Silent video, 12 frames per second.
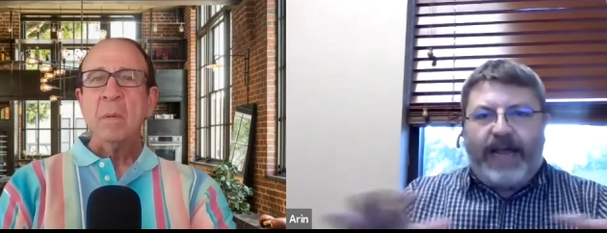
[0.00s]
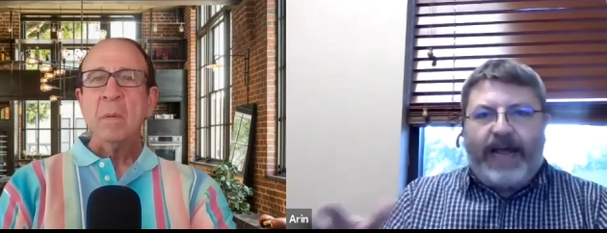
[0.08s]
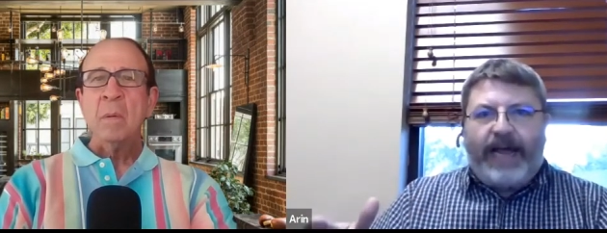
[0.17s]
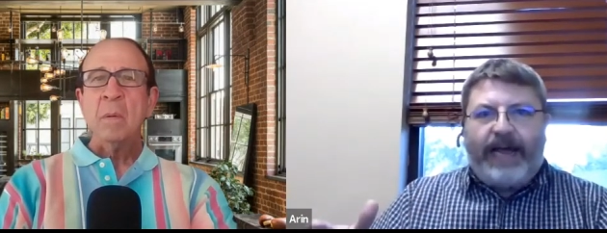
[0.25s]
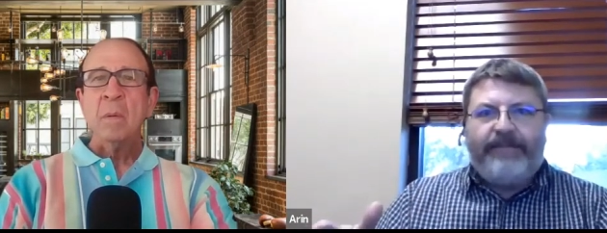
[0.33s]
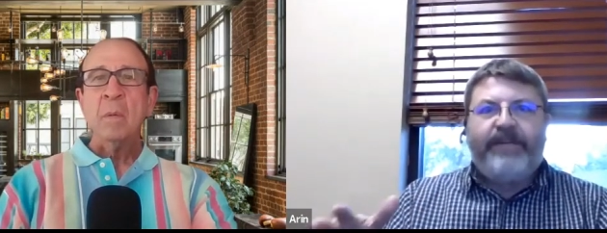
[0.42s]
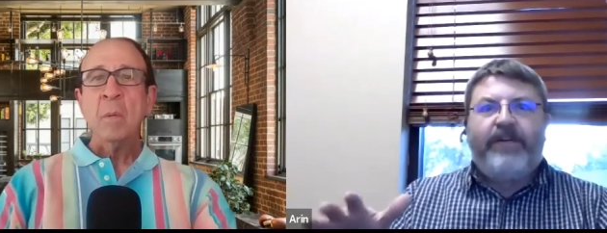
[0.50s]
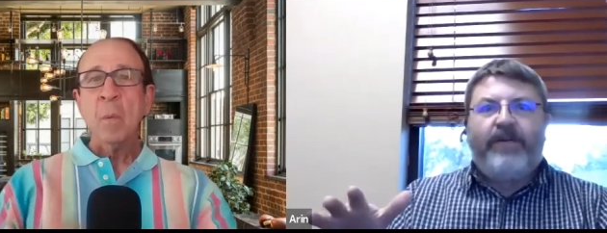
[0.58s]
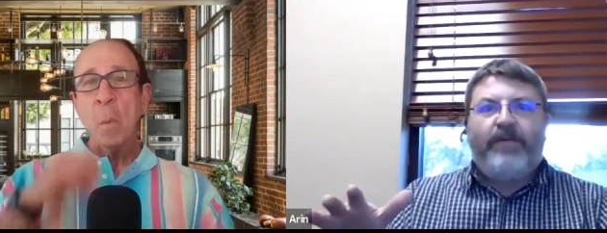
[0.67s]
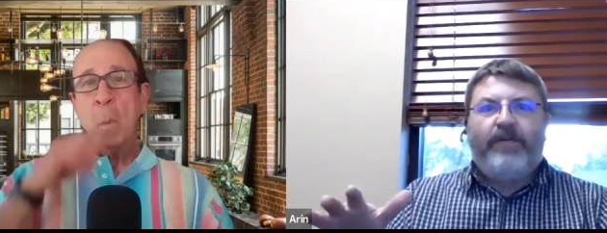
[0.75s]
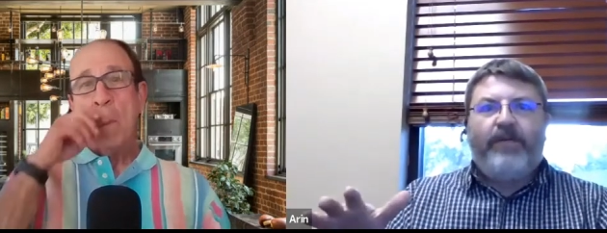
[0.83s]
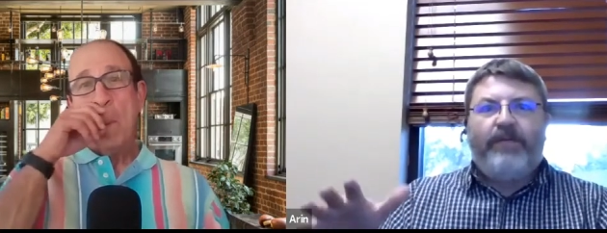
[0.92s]
Speaker 1: have
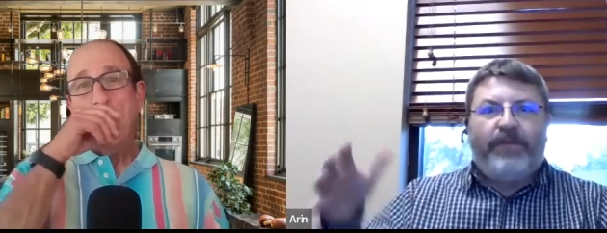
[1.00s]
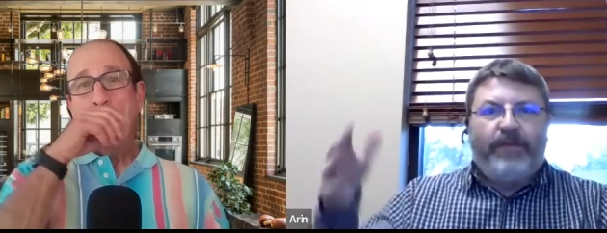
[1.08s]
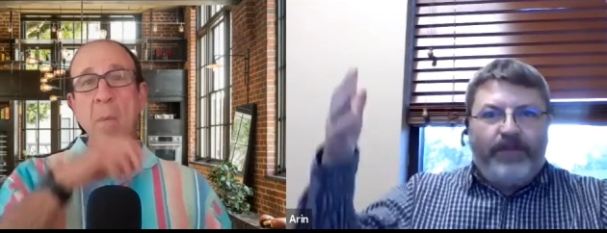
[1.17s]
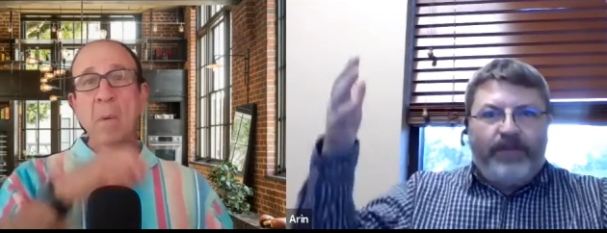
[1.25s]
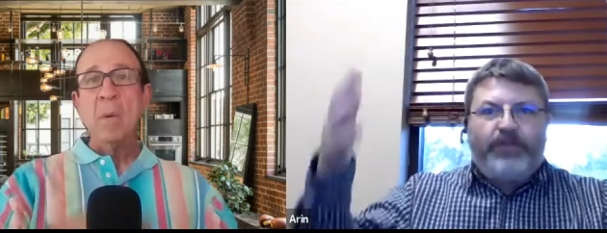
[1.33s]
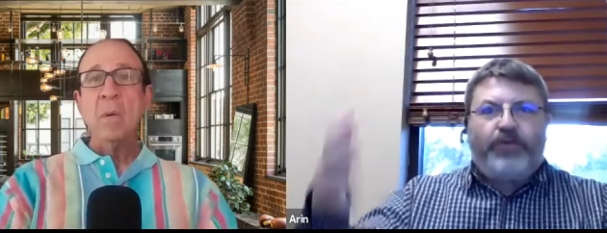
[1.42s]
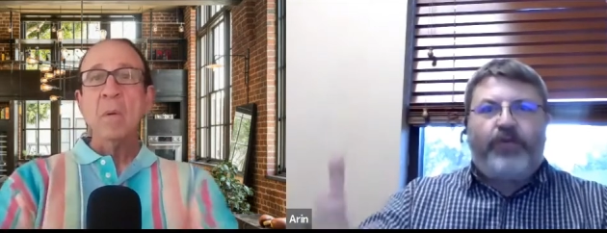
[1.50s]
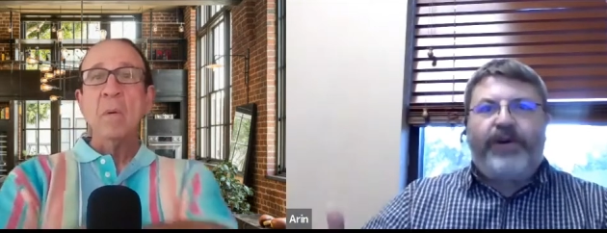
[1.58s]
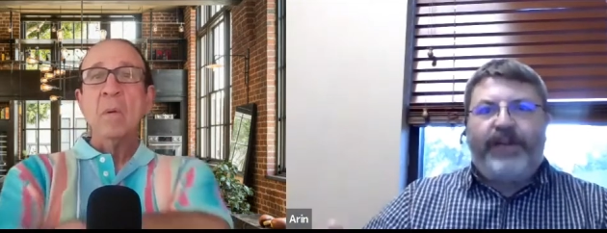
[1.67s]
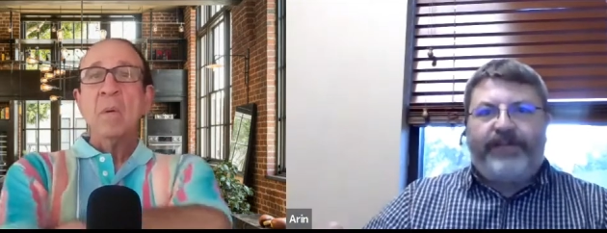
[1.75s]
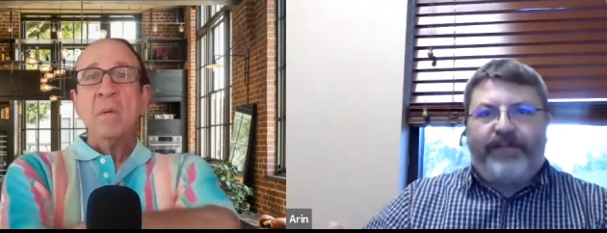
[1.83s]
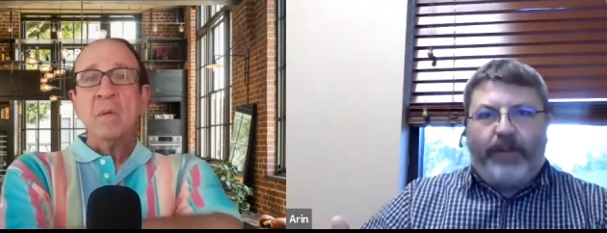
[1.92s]
the
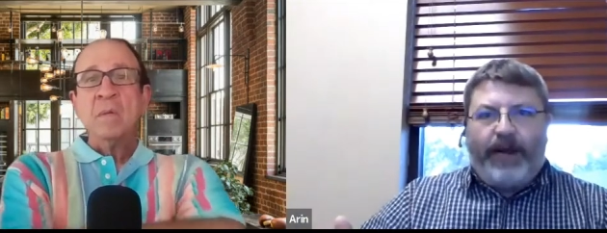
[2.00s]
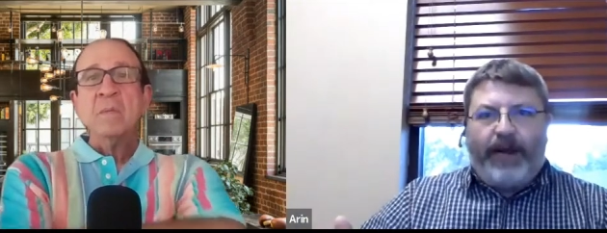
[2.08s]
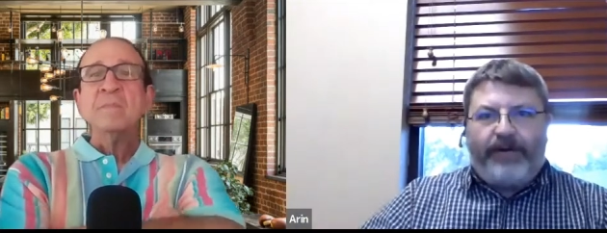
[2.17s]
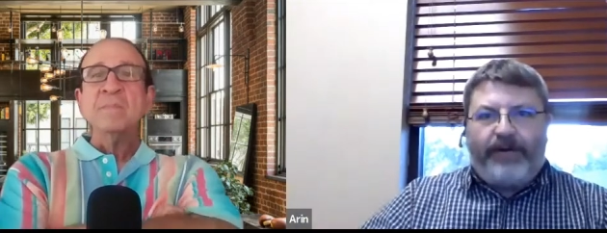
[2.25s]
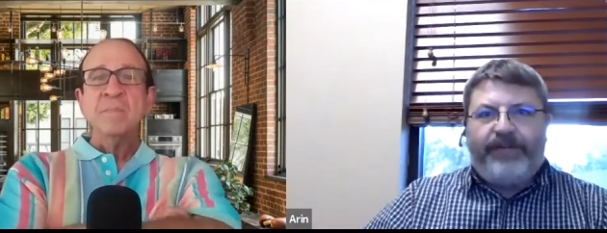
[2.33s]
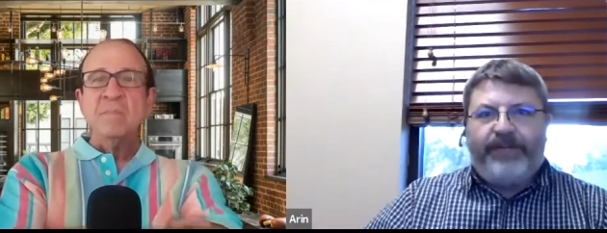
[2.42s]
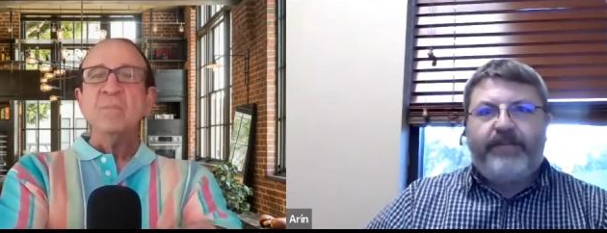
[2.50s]
majority of our batteries.